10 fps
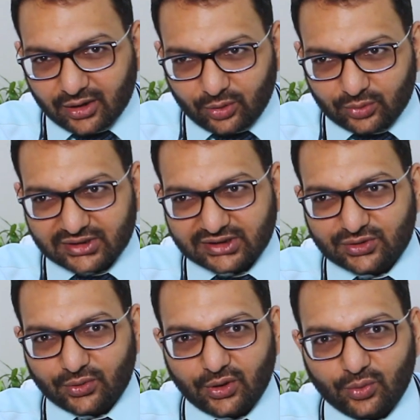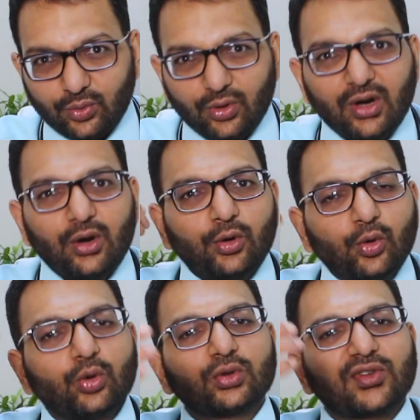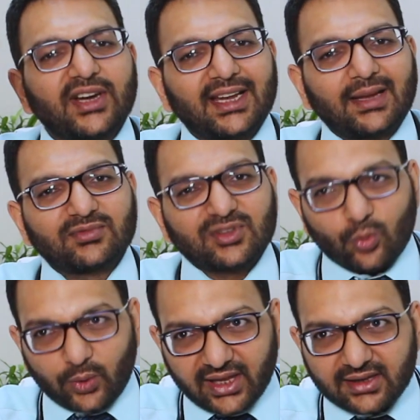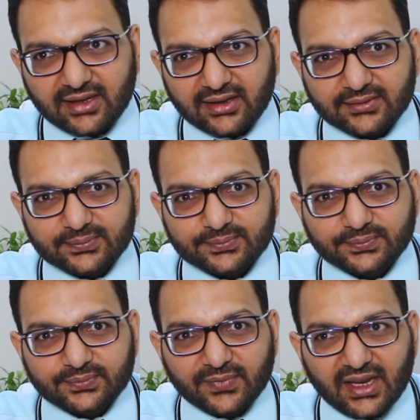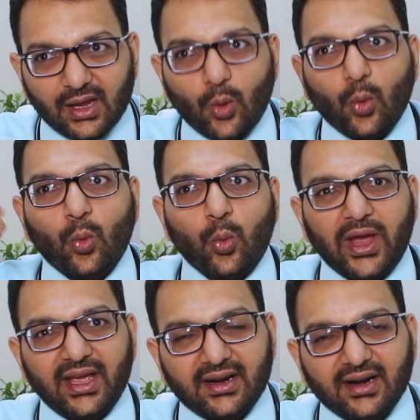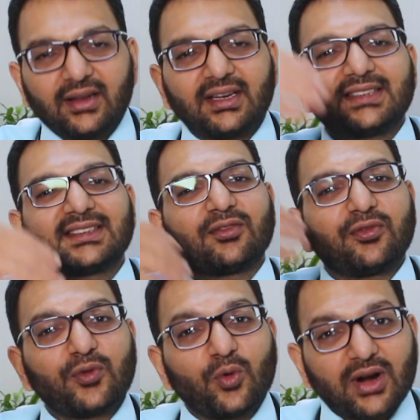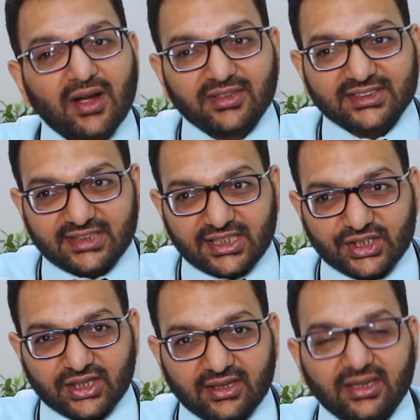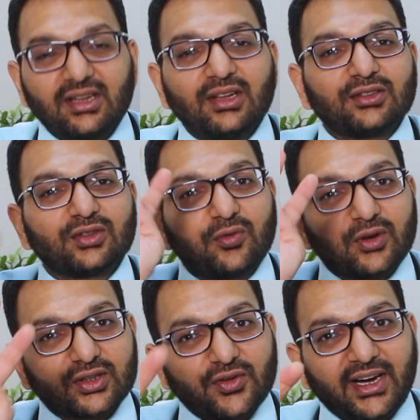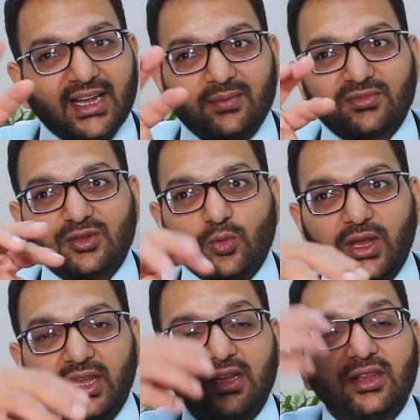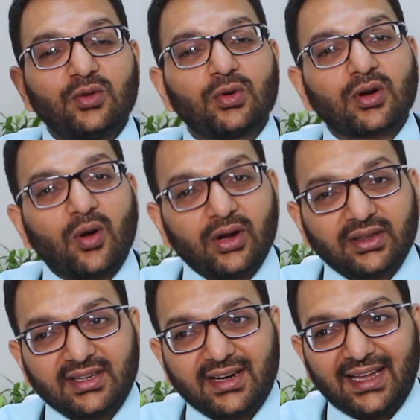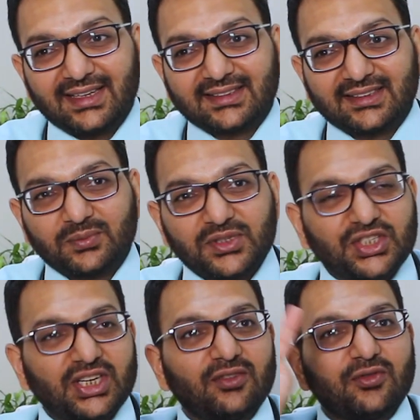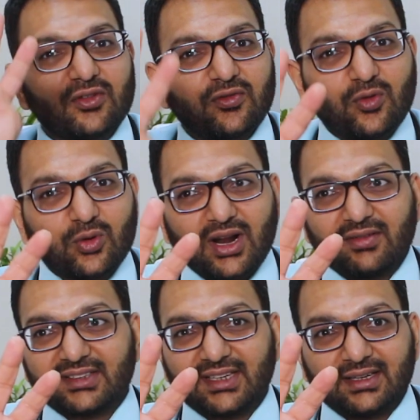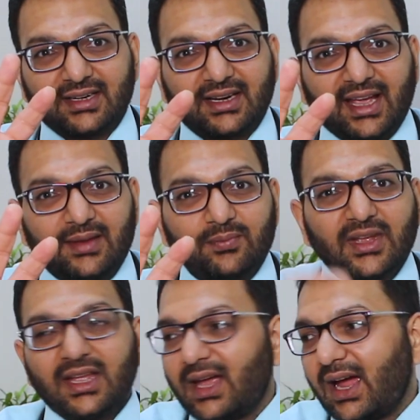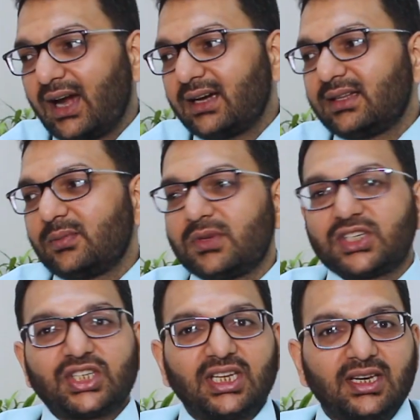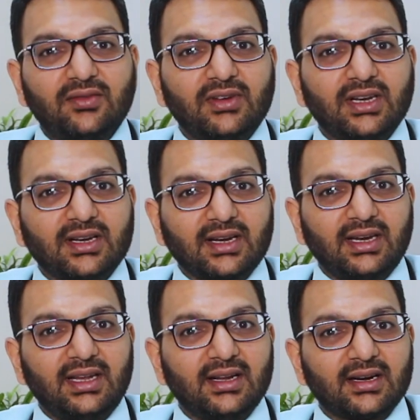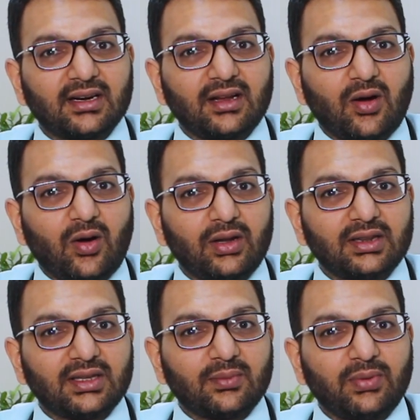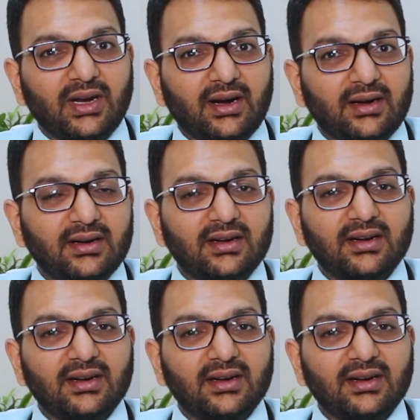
closest to you 2 to 3 times a week, where it's a 4-hour session. So for 3 times a week, you are on the dialysis machine for 4 hours at a time, and the machine will clear all the blood.